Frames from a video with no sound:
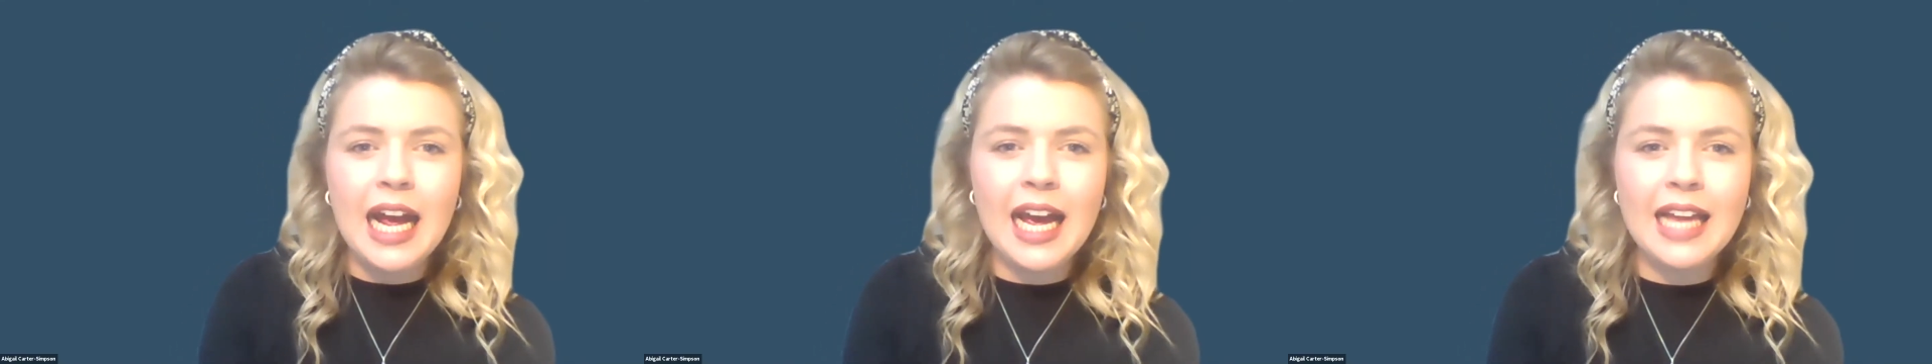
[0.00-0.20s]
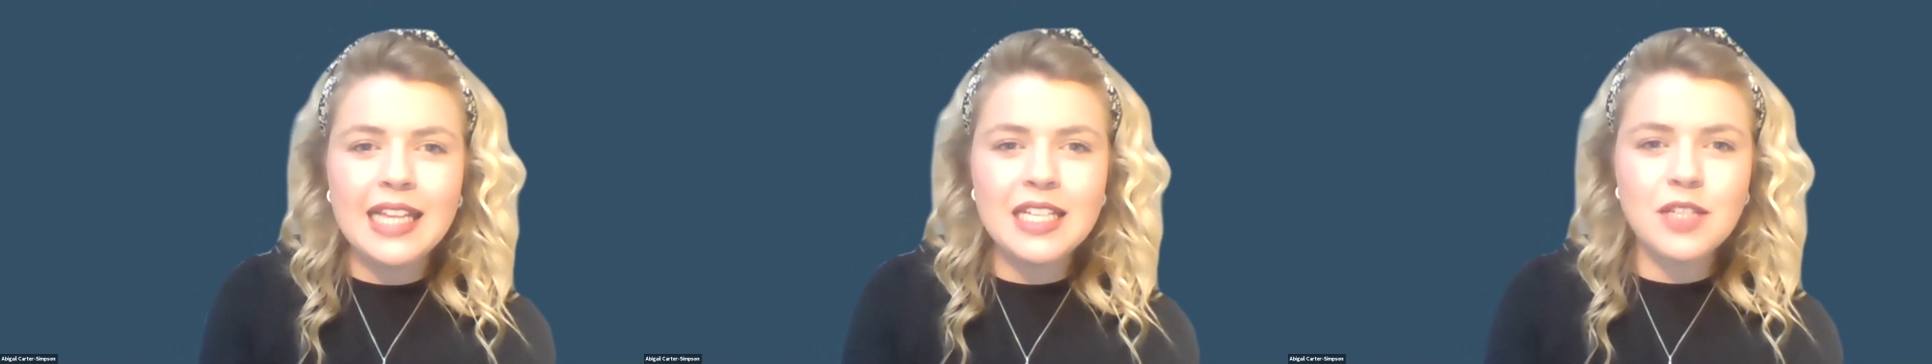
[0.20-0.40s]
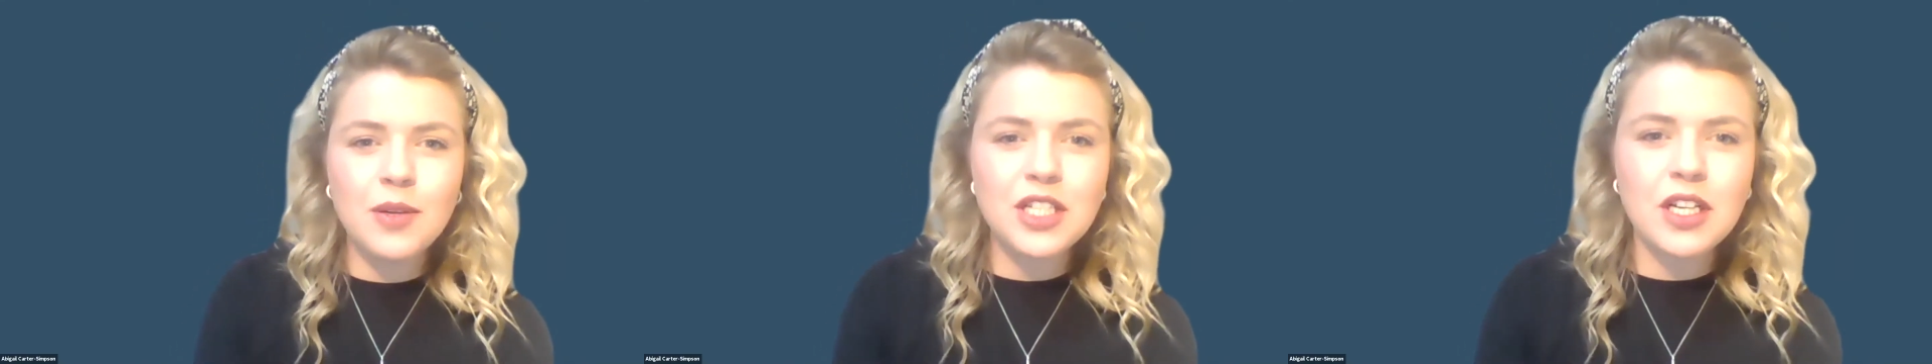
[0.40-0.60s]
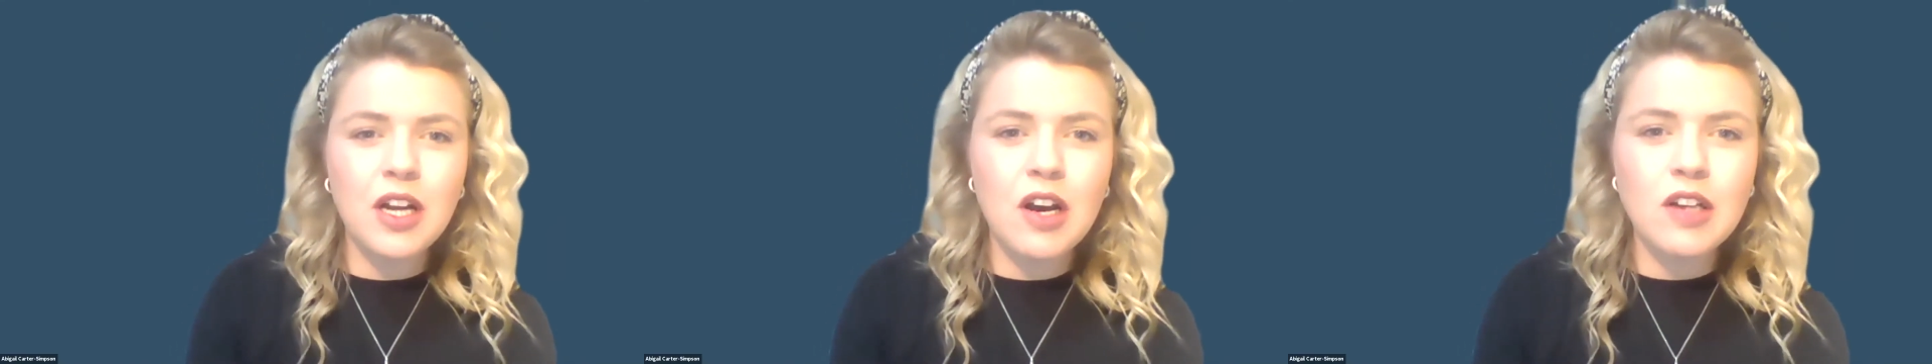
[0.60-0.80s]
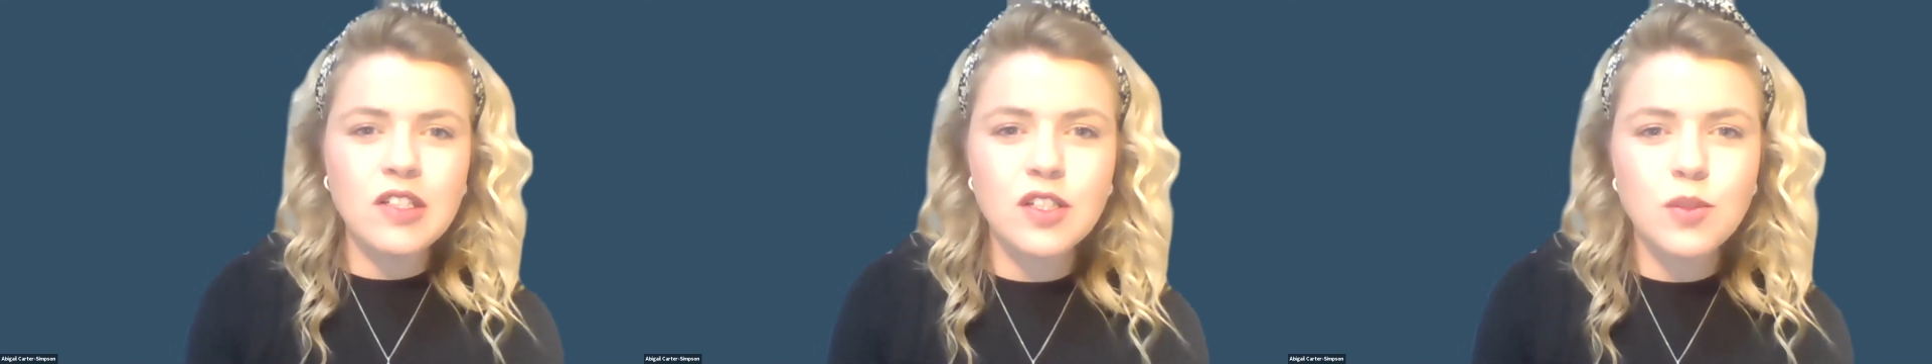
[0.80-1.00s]
Uh, this question
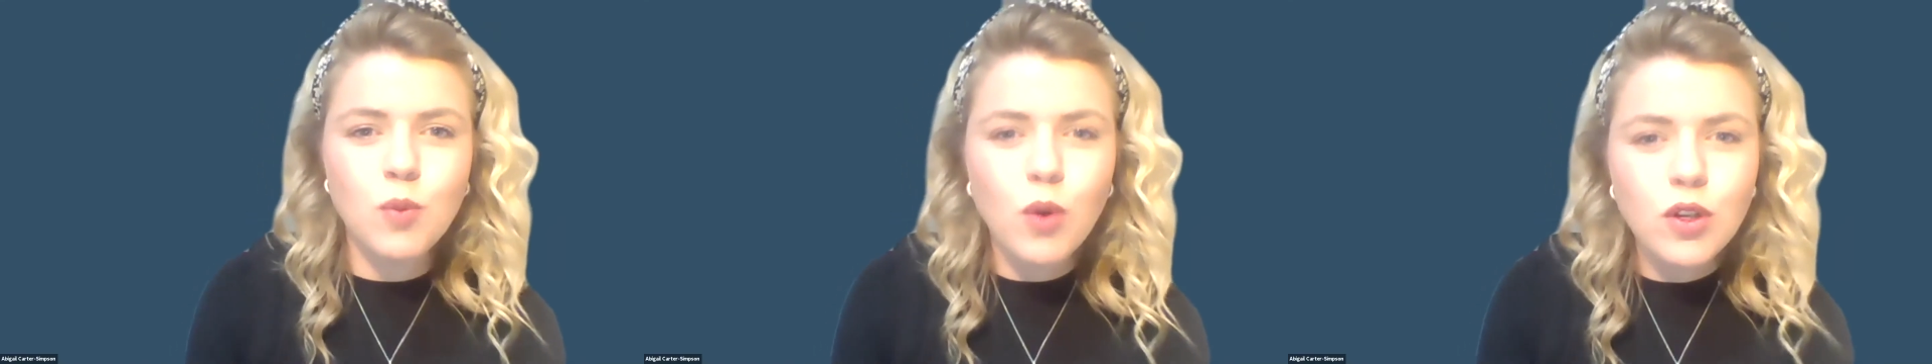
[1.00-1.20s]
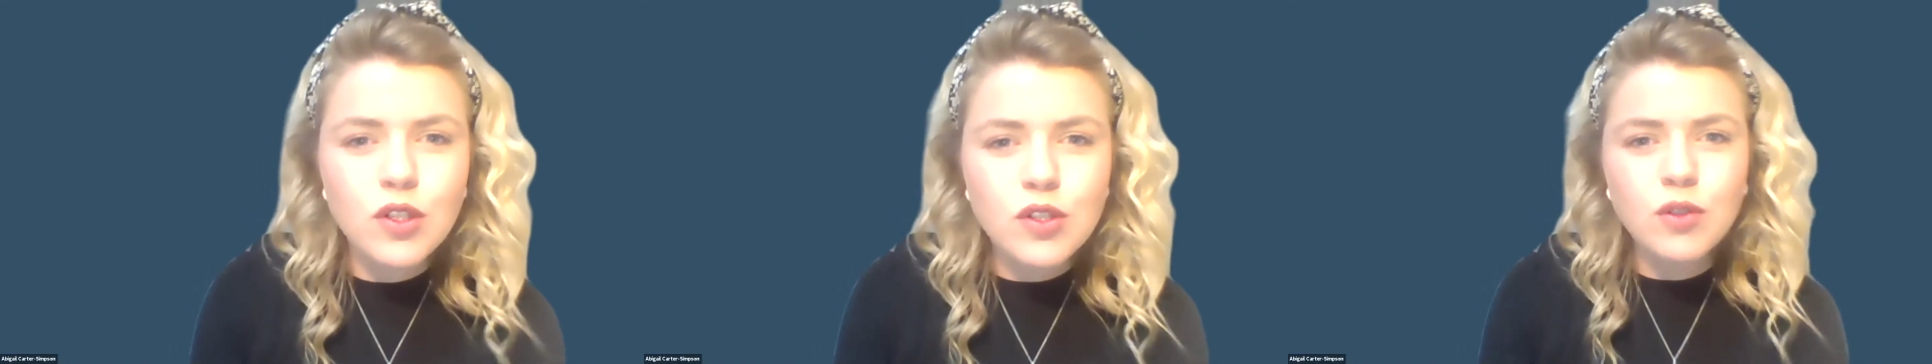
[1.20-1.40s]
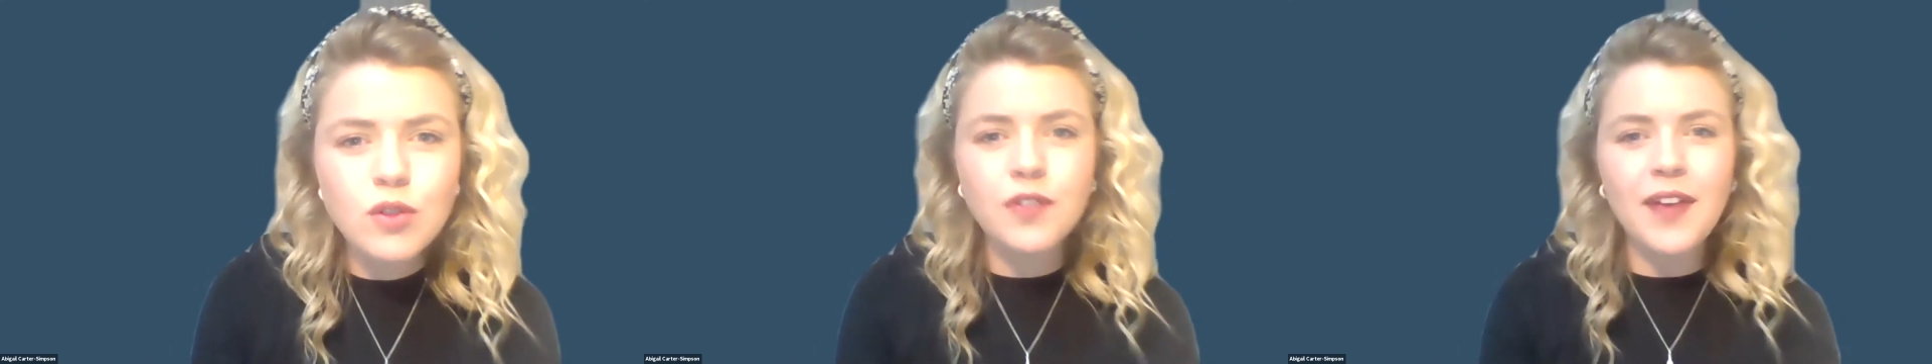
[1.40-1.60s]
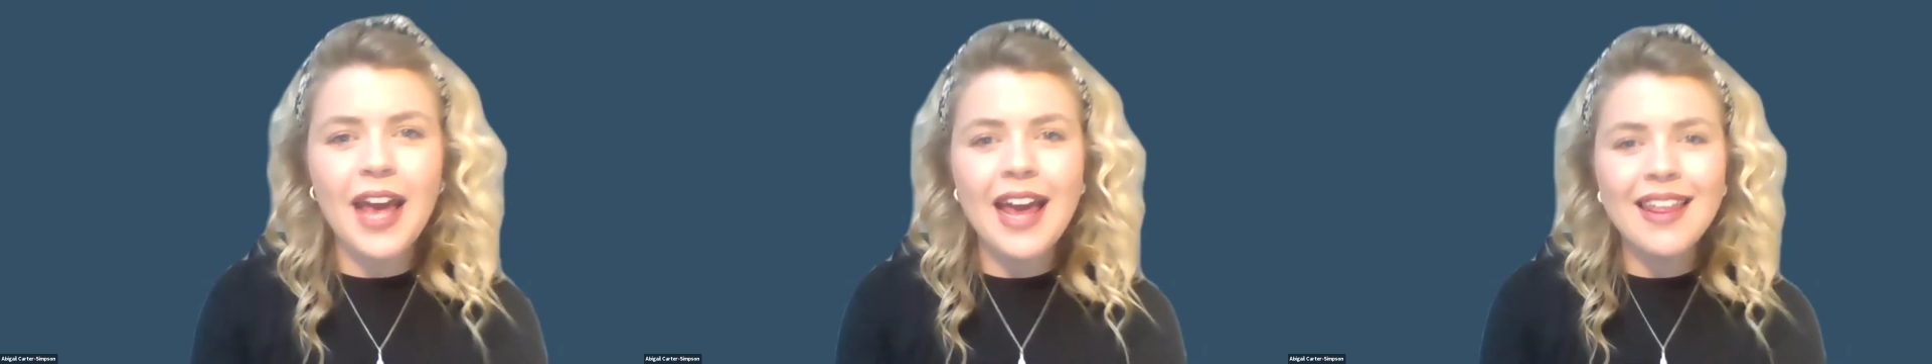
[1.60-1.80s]
asks, what sort of